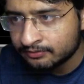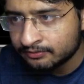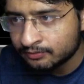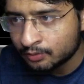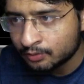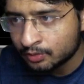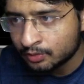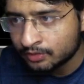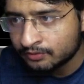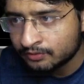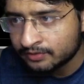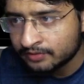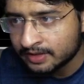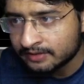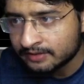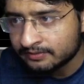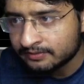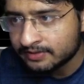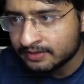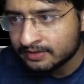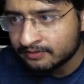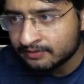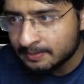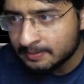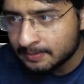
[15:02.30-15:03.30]
4, 5,
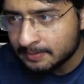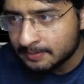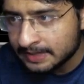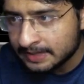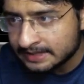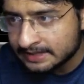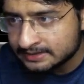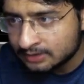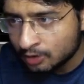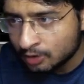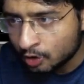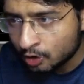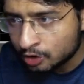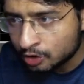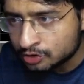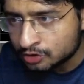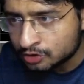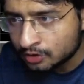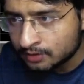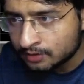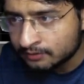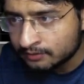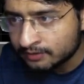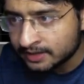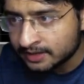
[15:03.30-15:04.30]
if I place a
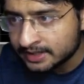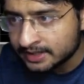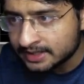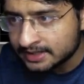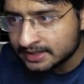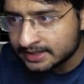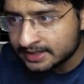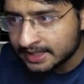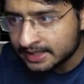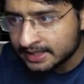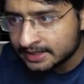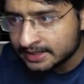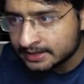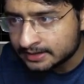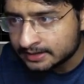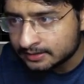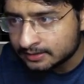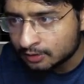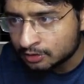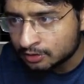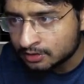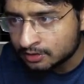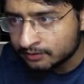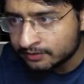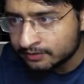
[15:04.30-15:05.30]
horizontal vertical tile here
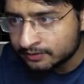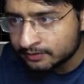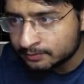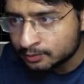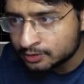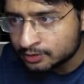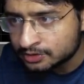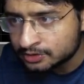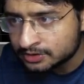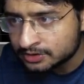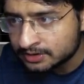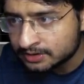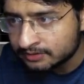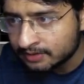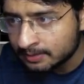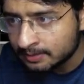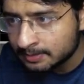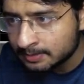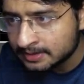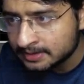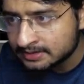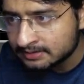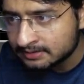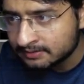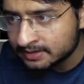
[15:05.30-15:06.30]
on the fifth position, if I
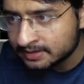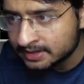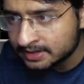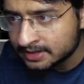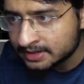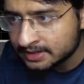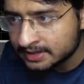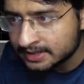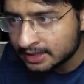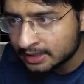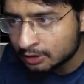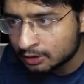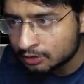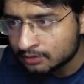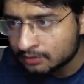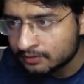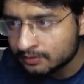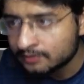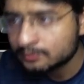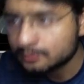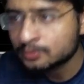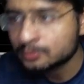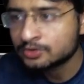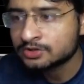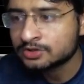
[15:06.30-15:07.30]
place a vertical tile on the
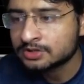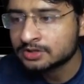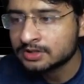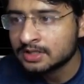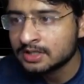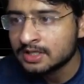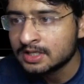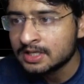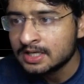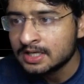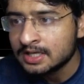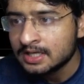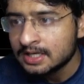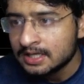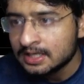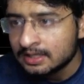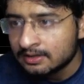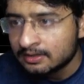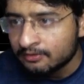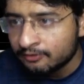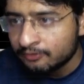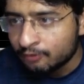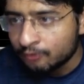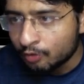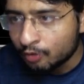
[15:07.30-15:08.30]
fifth position,
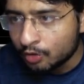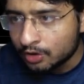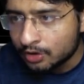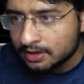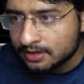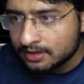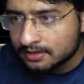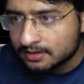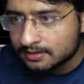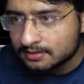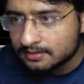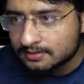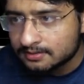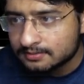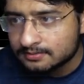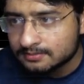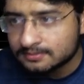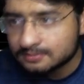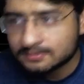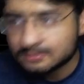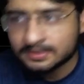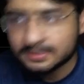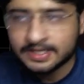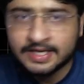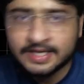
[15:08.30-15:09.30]
4
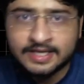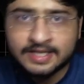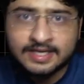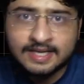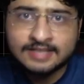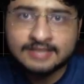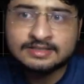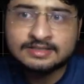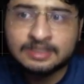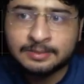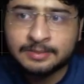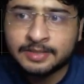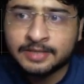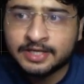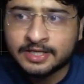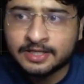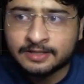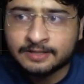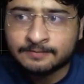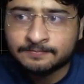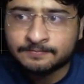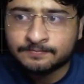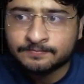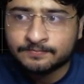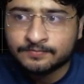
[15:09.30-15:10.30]
area is
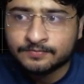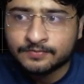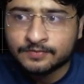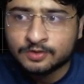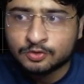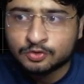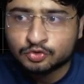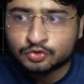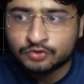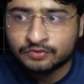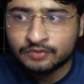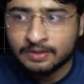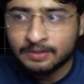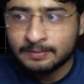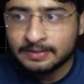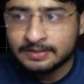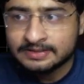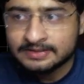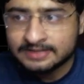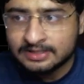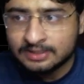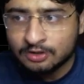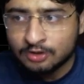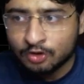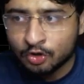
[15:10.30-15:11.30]
remaining. So if I'm
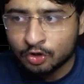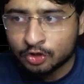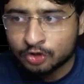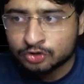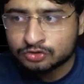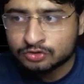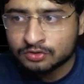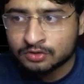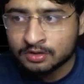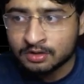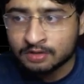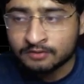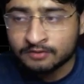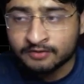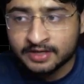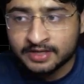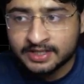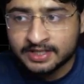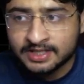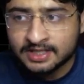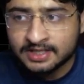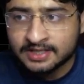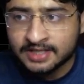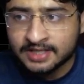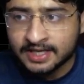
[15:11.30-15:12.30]
placing
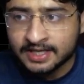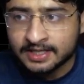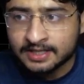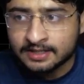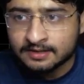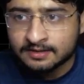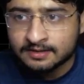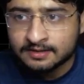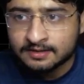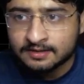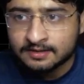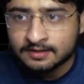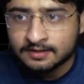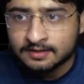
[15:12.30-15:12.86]
vertical tile,